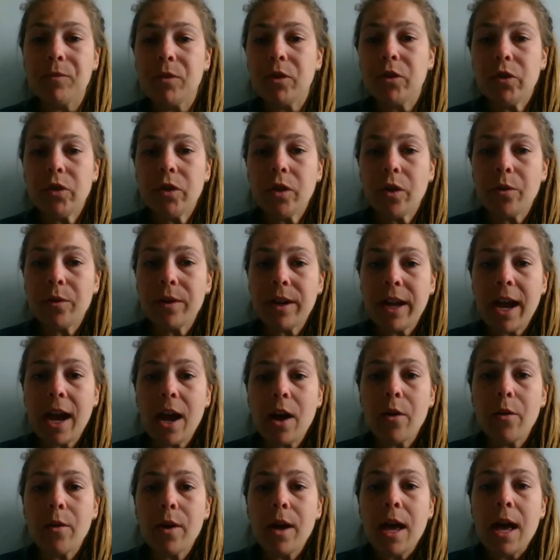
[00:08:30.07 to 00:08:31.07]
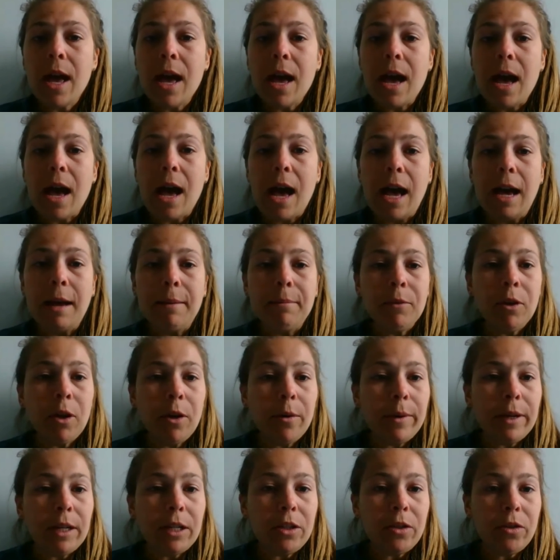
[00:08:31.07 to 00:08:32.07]
So now I'm
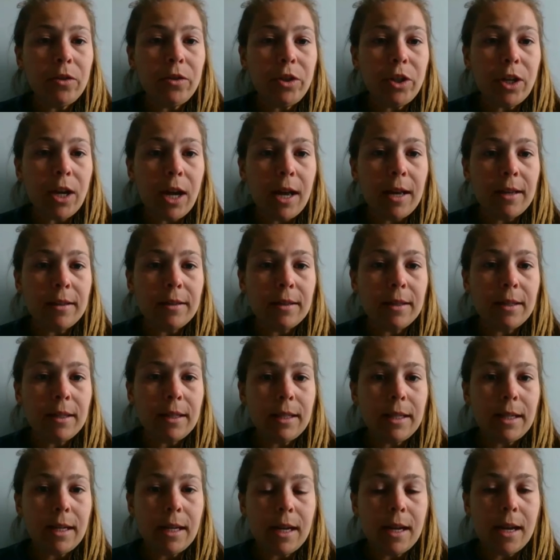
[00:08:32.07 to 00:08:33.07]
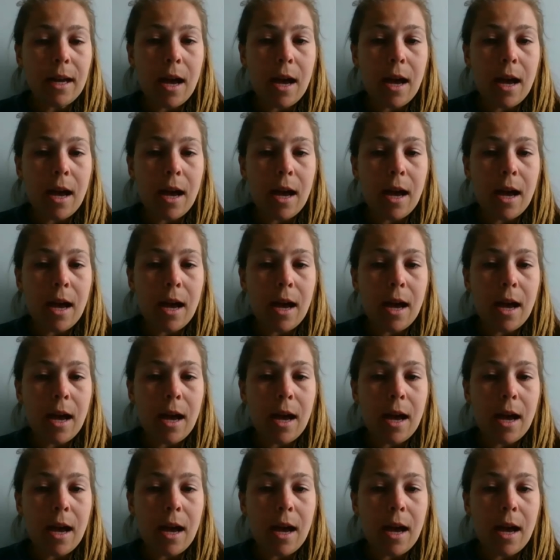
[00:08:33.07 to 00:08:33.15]
going to just